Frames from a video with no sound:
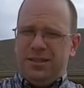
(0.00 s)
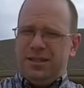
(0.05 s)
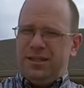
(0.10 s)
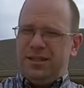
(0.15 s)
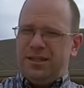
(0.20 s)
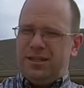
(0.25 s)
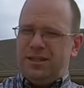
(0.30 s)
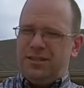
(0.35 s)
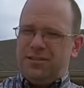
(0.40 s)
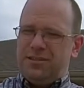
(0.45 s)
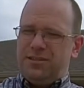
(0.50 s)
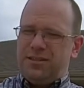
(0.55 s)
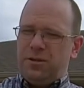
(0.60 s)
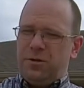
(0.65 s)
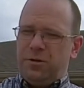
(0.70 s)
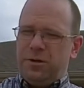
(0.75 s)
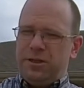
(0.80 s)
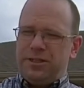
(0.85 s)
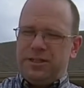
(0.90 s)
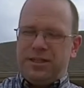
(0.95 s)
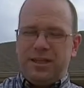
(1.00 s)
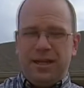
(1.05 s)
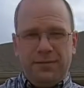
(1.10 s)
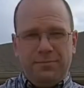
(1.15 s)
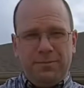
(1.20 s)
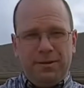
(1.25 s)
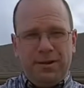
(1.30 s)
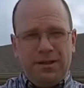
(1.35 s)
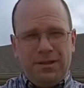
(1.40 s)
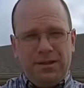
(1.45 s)
is going to
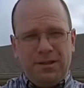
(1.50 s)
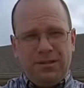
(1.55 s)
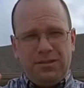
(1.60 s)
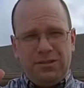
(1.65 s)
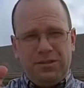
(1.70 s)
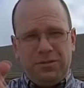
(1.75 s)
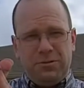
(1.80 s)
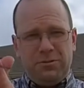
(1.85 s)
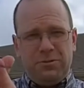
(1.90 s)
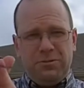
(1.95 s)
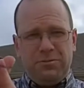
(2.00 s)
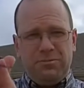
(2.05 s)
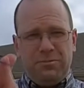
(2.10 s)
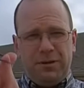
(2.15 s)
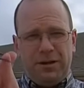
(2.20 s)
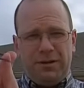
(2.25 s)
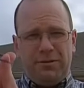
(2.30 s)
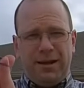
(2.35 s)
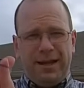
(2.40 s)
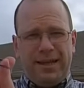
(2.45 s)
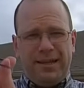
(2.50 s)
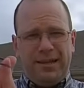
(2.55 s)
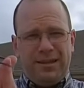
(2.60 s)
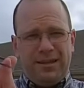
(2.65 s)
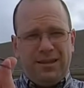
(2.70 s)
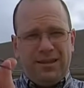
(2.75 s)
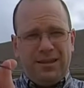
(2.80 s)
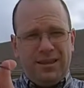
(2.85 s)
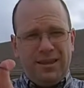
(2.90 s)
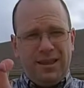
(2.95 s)
come to my right
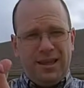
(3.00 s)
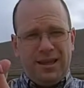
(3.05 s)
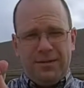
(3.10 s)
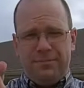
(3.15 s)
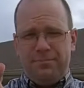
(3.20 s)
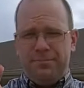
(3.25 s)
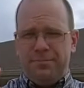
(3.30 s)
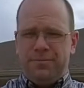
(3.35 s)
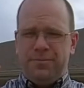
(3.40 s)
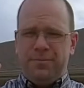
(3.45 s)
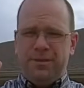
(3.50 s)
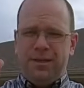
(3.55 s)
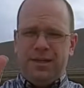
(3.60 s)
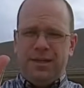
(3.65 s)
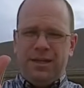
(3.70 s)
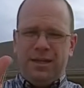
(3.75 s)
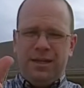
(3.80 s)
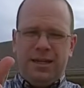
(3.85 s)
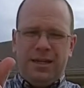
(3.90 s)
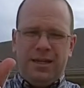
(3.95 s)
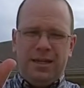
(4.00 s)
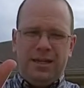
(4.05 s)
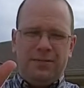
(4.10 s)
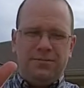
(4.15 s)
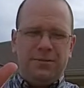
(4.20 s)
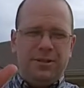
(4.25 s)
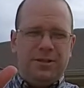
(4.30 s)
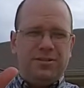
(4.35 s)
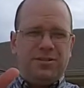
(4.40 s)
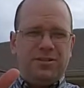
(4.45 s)
thumb, and
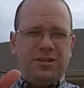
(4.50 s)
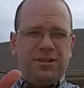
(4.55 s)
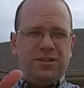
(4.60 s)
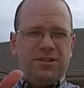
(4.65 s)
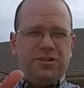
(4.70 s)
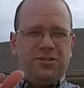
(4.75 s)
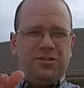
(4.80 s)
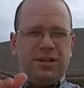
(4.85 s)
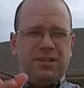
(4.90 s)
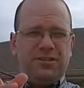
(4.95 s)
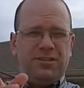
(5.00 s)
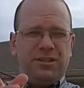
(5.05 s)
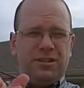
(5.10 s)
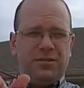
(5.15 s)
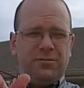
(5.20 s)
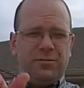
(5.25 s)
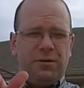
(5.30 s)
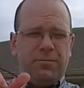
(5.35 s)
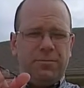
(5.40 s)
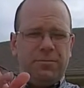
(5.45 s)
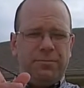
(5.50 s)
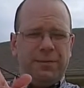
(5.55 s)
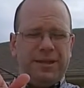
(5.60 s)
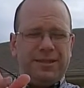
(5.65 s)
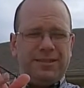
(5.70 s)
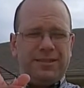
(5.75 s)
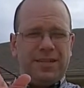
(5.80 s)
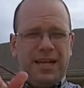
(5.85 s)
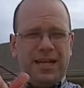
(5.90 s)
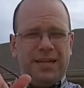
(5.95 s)
I'm going to start stretching the rubber
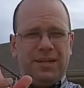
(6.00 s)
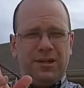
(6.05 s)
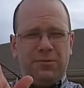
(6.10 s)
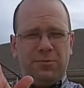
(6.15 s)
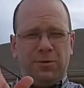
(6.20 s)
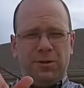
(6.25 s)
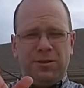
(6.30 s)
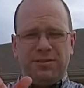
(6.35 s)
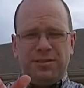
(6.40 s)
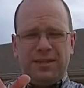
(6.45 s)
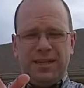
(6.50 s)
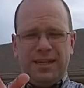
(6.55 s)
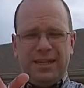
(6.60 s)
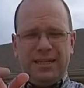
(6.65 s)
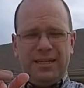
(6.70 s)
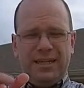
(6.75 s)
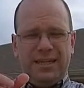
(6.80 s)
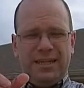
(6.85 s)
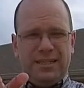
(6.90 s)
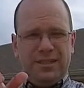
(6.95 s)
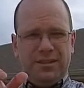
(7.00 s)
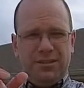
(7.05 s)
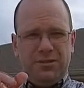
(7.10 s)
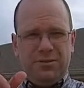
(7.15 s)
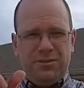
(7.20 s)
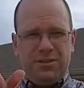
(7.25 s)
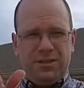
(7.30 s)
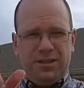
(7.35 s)
band tight on one side and loose